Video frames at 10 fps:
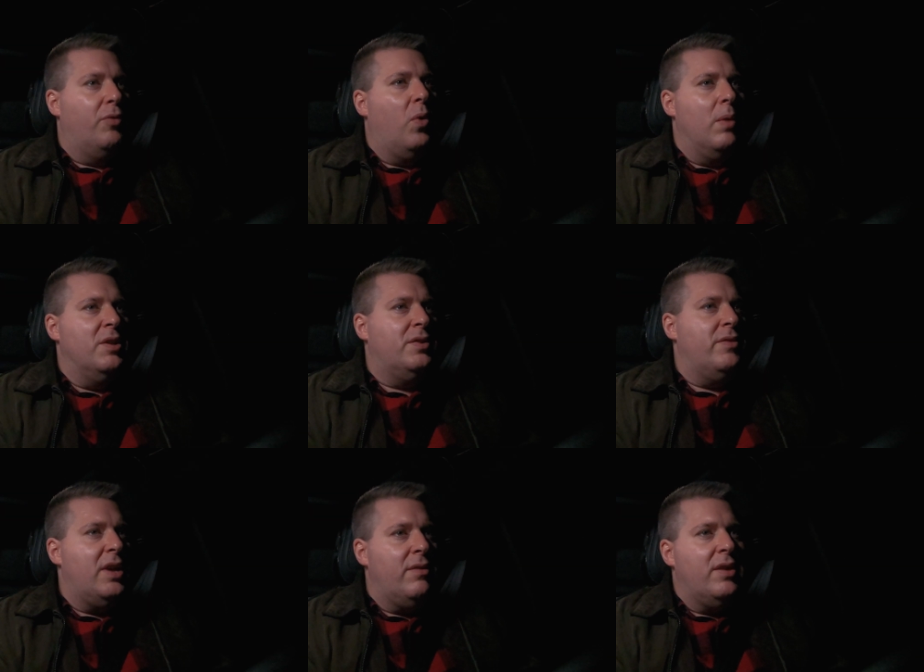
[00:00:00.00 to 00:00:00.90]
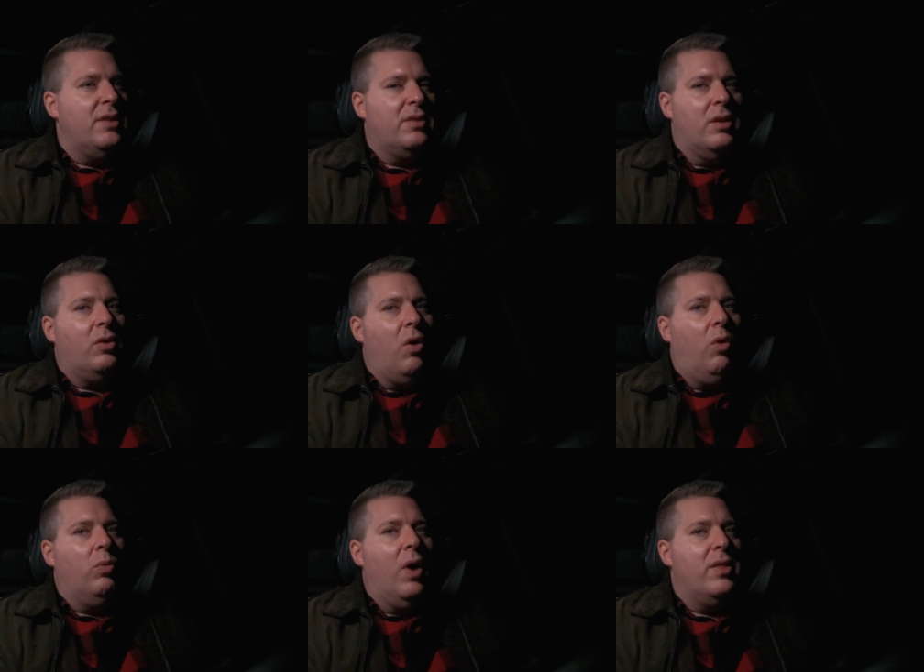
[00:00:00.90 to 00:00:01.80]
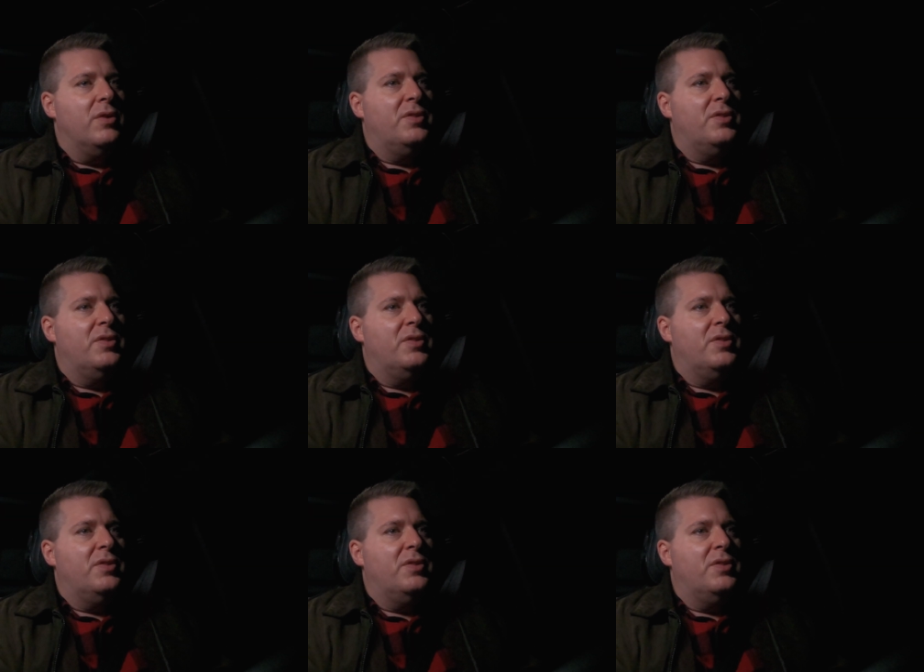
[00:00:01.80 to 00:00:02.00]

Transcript: performance of EVs in the cold weather